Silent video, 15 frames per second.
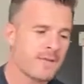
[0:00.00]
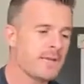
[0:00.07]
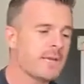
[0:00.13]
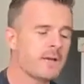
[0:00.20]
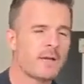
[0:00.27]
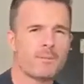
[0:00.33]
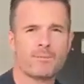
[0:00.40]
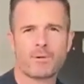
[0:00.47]

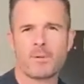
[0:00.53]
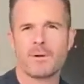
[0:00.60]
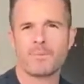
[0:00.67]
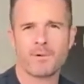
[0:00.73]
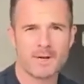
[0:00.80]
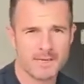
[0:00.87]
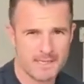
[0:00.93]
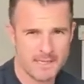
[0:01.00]
Then you can probably
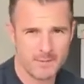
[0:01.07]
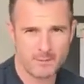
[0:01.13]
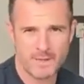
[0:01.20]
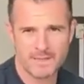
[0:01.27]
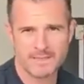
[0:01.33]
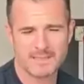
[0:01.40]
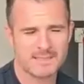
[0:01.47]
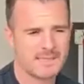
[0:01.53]
bring it down to
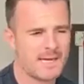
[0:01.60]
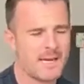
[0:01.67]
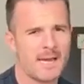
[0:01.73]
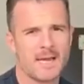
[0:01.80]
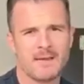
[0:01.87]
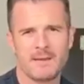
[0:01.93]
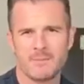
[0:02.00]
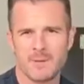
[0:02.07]
once a
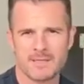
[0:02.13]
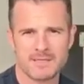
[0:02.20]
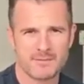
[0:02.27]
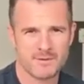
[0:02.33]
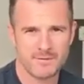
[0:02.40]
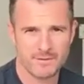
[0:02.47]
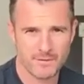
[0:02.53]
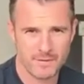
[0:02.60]
day, and then once
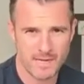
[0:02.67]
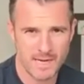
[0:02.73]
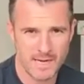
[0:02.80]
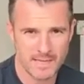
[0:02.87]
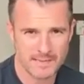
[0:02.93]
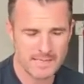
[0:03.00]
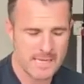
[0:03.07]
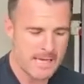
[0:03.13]
every few
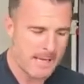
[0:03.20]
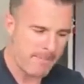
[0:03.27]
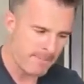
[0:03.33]
days.